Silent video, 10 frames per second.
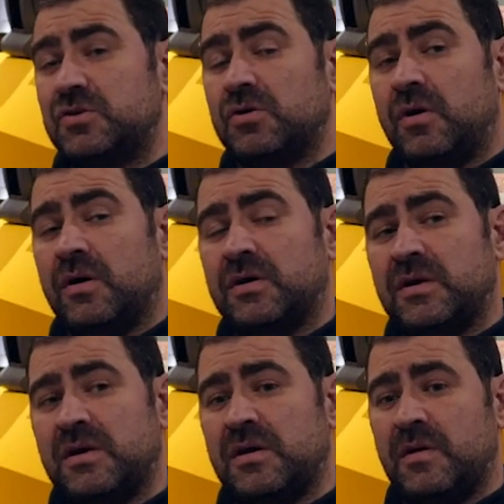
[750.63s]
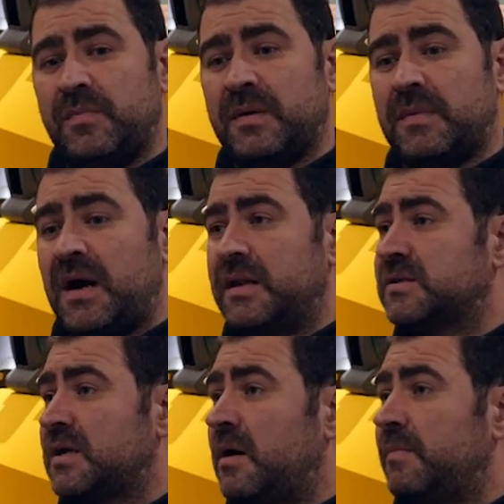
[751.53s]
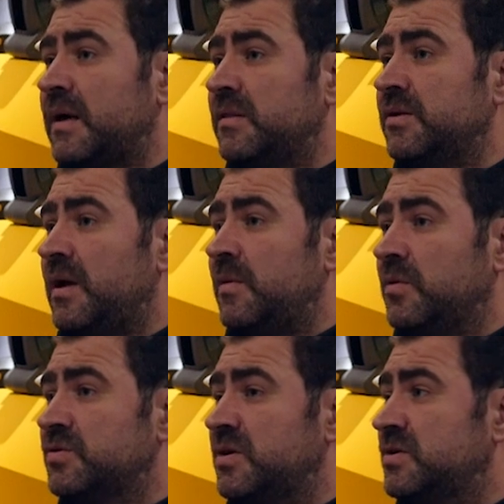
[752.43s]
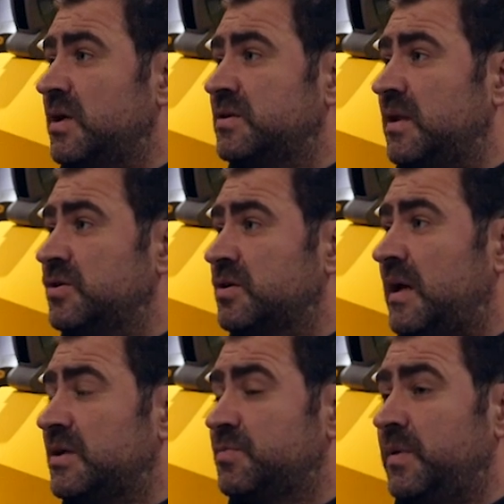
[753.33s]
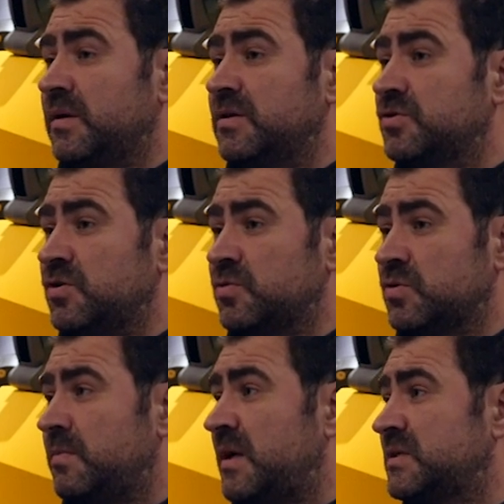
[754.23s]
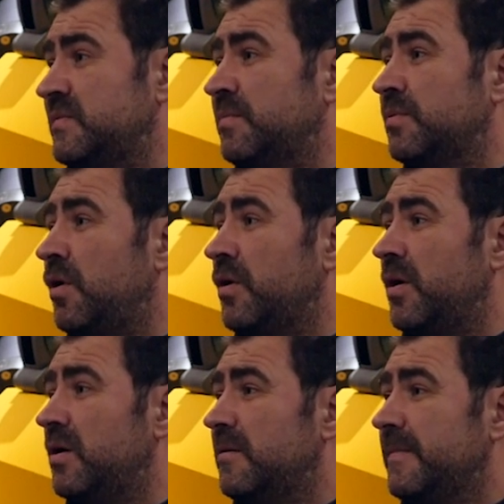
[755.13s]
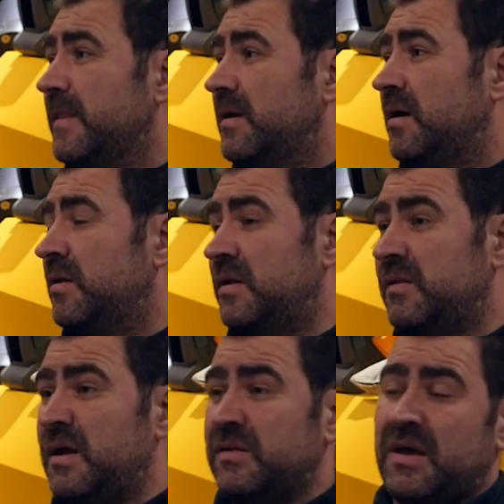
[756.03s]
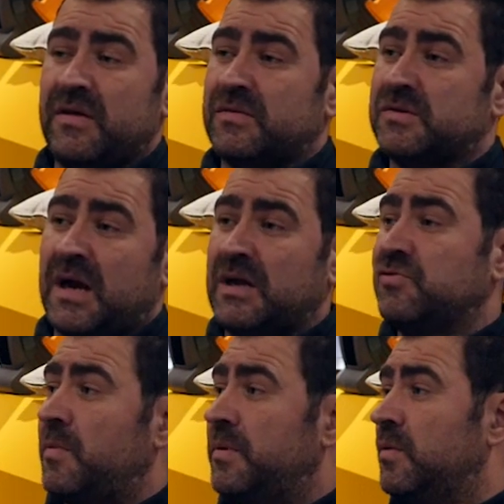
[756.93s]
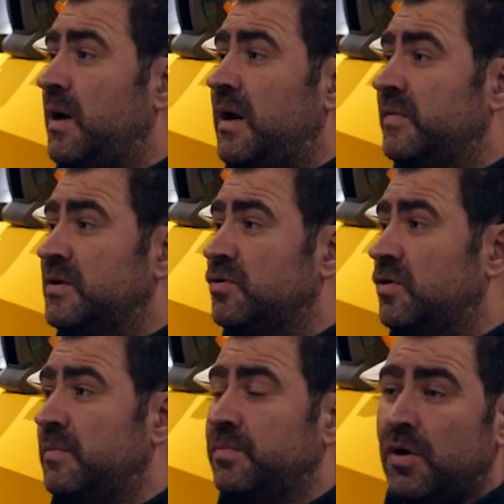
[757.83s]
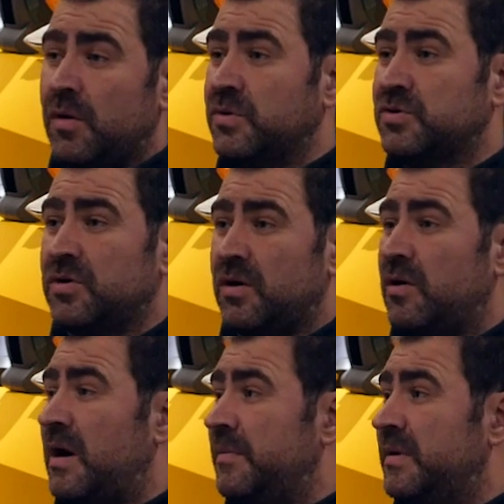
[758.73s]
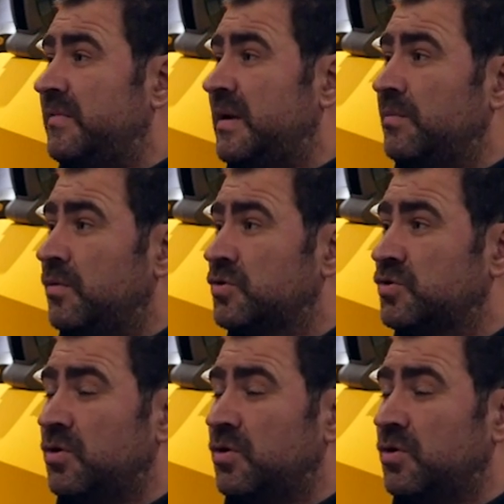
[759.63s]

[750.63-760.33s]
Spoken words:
You know, a big mining town back in the day. Once it's St Helens Glass, Pilkinson's was a massive employer, and then they started dropping away on this. So employment's not happening very much.